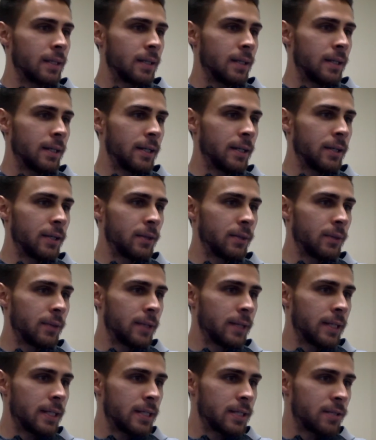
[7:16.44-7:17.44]
Another
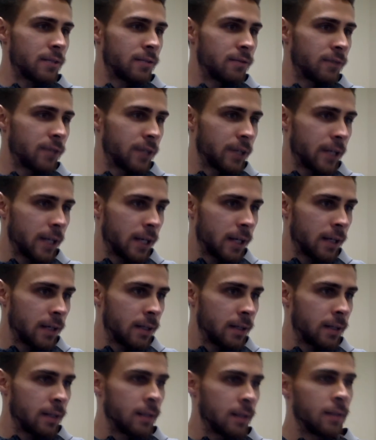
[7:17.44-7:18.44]
one is Verda
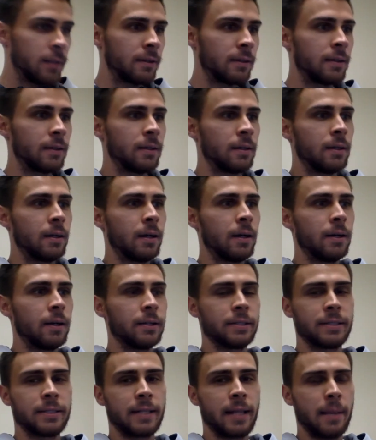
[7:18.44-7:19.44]

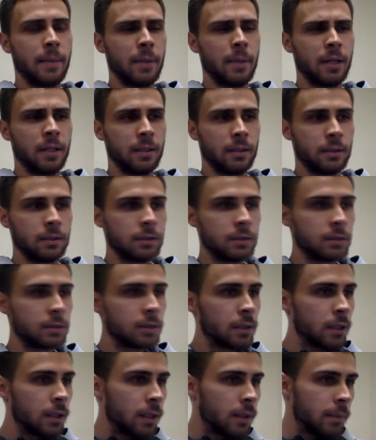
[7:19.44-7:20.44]
Ardema,
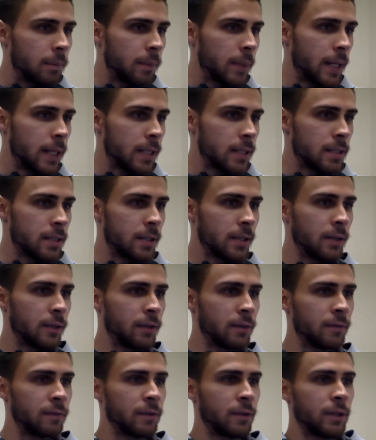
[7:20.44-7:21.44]
best
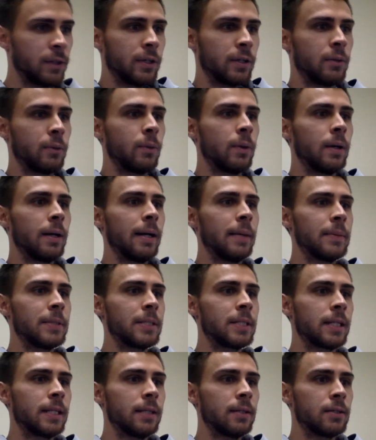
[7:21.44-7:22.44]
known for Why
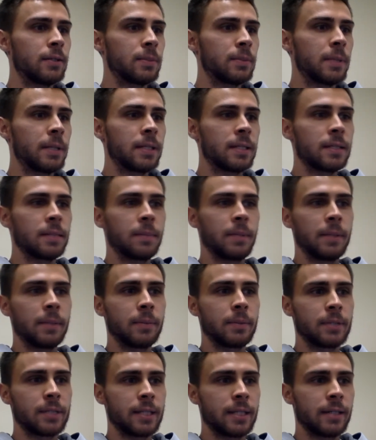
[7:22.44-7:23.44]
Mosquitoes Buzz in
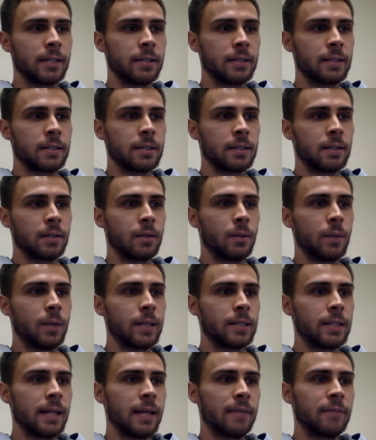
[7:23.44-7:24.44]
People's Ears, a
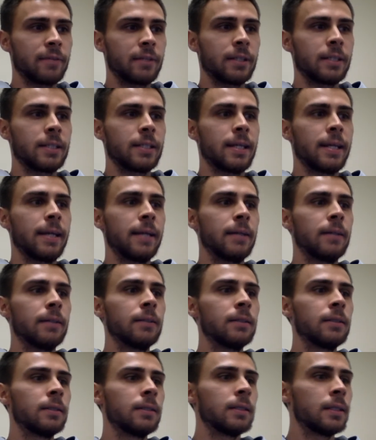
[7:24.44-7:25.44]
West African
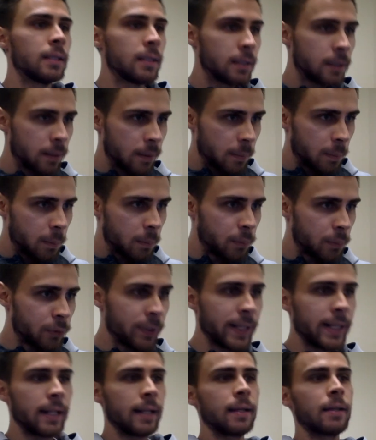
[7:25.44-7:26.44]
tale,
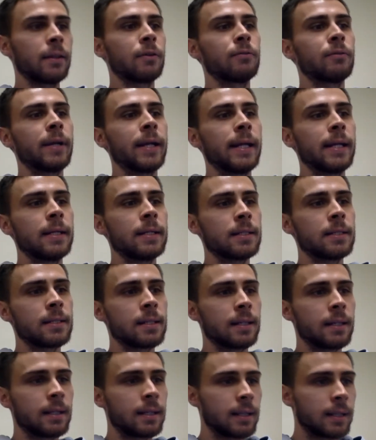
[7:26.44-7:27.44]
Bringing the Rain
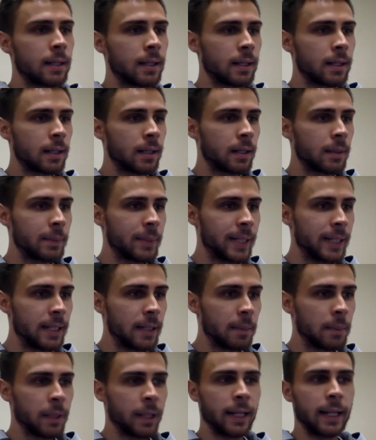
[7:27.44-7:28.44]
to
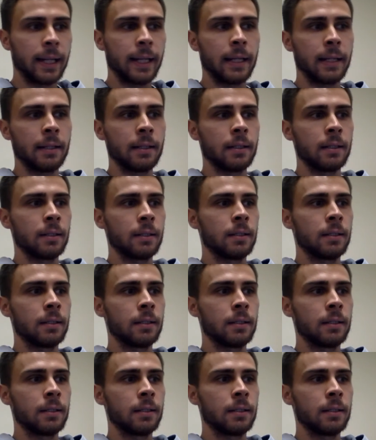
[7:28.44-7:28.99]
Capita Plain,